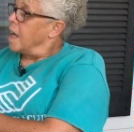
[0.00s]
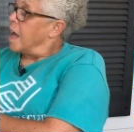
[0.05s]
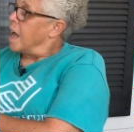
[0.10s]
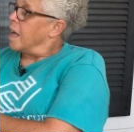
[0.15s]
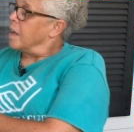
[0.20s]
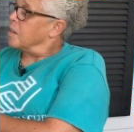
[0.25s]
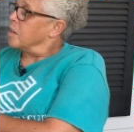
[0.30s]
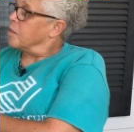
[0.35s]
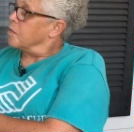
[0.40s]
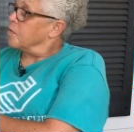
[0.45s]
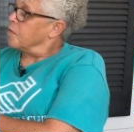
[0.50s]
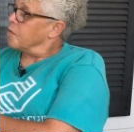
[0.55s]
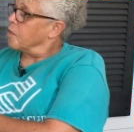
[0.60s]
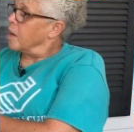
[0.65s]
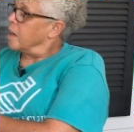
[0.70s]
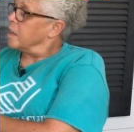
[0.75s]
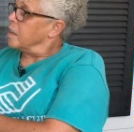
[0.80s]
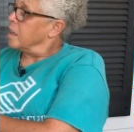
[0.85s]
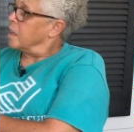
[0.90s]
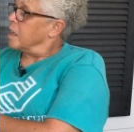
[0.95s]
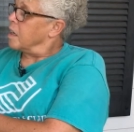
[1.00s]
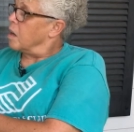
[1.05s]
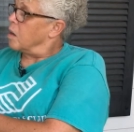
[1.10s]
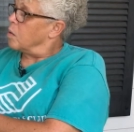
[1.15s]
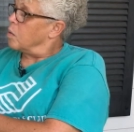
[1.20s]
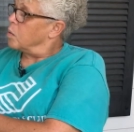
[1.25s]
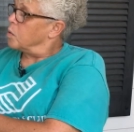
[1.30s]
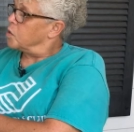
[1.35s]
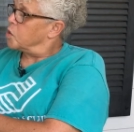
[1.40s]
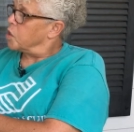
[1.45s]
And the friendly
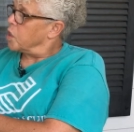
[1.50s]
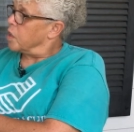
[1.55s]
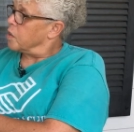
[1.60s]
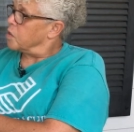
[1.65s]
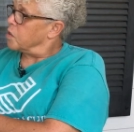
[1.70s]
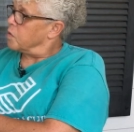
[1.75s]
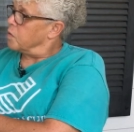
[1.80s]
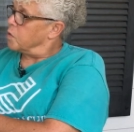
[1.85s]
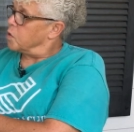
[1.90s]
old chest of